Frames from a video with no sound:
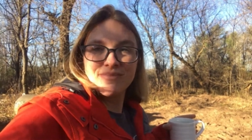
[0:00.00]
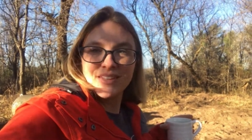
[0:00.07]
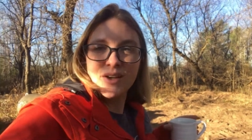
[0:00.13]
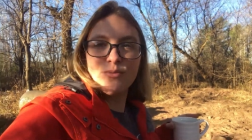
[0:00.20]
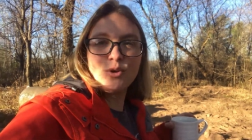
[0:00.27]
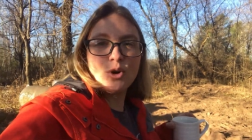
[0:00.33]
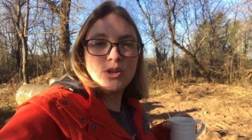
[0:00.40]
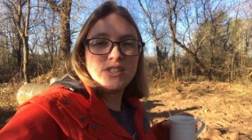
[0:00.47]

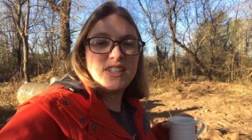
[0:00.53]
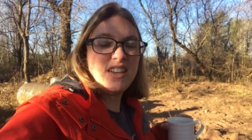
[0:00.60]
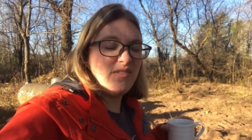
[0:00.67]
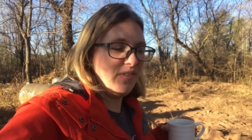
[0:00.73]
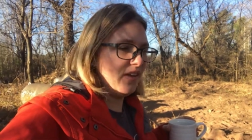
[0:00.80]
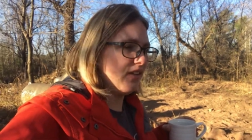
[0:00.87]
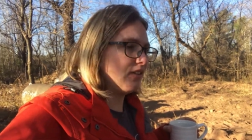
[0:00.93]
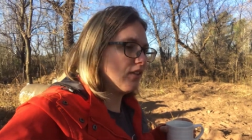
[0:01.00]
of course, it
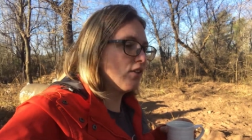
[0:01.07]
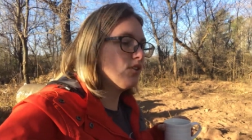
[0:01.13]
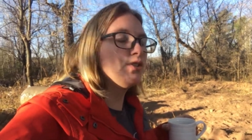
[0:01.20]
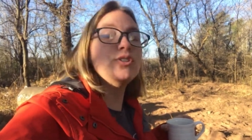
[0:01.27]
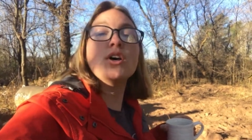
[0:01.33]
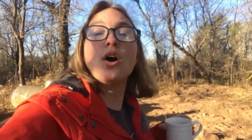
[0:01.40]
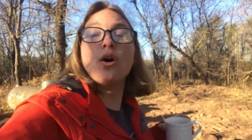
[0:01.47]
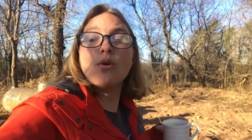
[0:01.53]
failed.
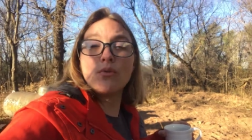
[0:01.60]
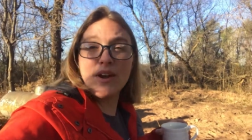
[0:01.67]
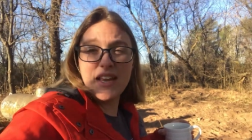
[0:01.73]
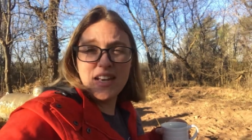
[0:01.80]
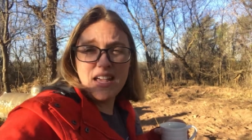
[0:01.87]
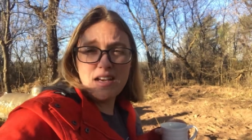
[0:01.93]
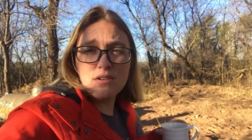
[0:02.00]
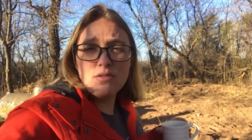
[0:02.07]
So right
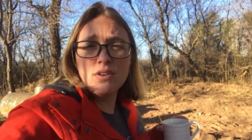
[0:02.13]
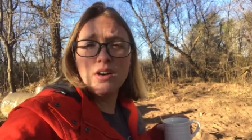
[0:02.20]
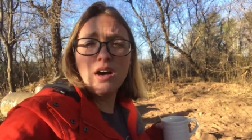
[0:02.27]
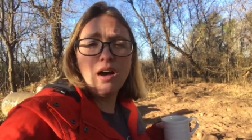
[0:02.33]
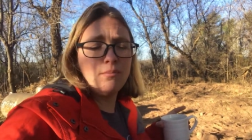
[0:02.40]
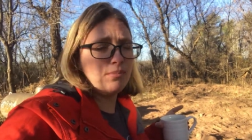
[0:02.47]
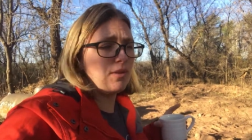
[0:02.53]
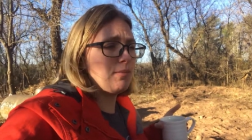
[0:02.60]
now,
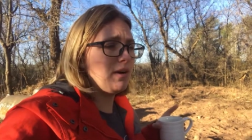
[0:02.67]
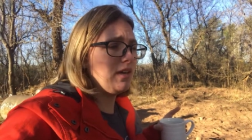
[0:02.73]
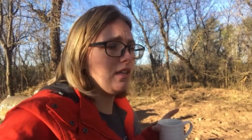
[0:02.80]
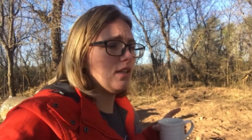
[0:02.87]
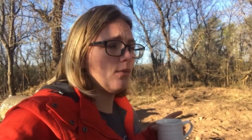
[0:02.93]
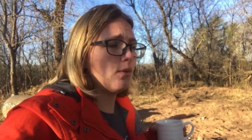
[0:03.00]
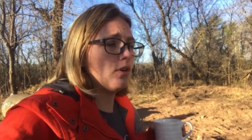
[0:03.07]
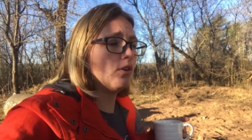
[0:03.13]
um, the money
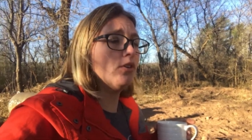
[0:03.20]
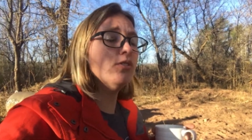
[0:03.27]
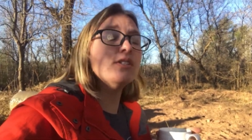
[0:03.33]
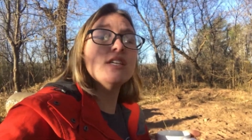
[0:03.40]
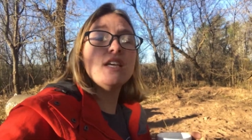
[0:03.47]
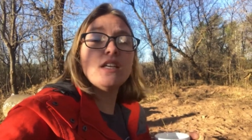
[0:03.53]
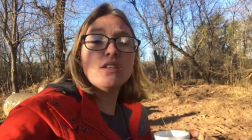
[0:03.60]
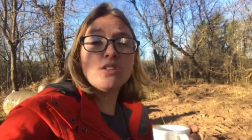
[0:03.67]
that we are
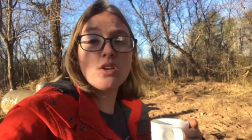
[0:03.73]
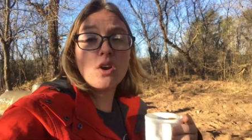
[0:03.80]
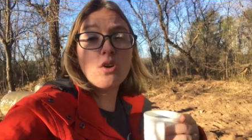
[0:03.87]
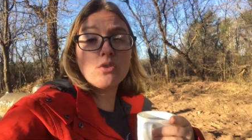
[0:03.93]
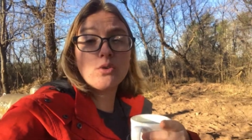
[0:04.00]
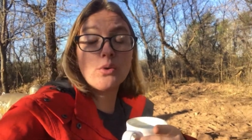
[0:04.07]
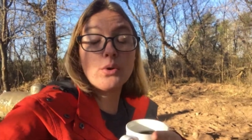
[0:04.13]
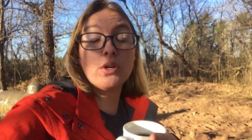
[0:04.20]
using to go
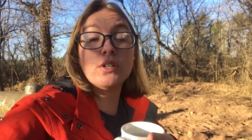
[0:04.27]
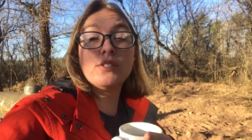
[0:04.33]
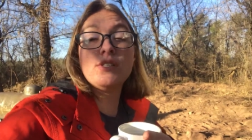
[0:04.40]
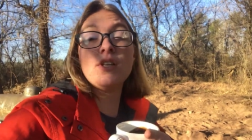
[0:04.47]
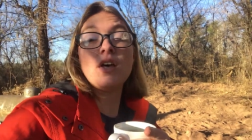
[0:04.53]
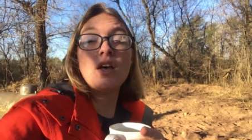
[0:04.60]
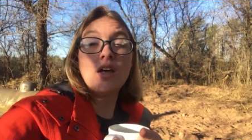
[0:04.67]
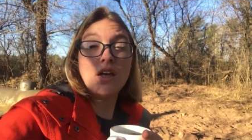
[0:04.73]
towards
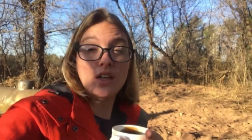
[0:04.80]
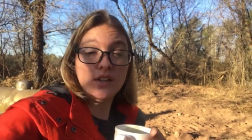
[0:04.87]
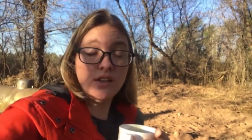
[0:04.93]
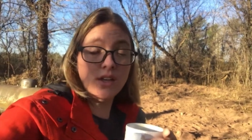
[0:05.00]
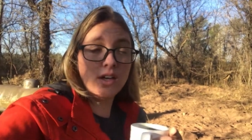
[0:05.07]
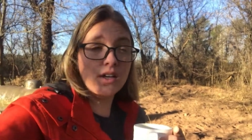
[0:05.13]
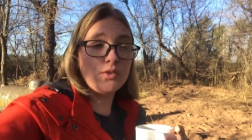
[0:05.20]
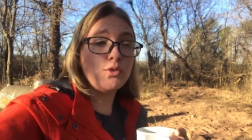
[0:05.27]

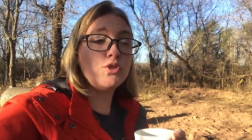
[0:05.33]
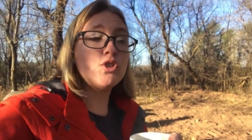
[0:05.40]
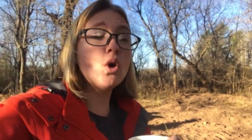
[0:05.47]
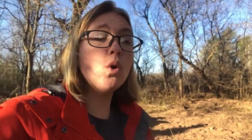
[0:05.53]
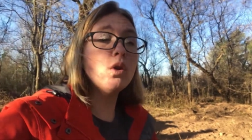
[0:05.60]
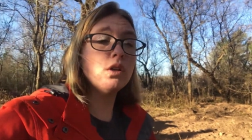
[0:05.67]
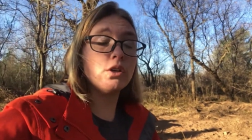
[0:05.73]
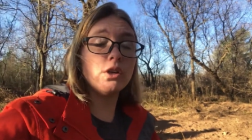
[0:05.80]
the
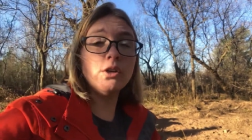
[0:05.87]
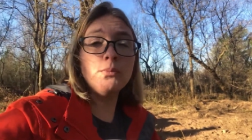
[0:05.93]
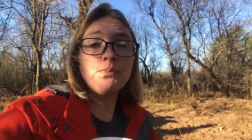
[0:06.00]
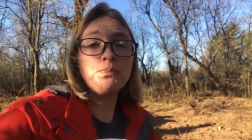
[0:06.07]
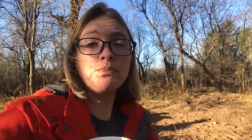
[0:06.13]
solar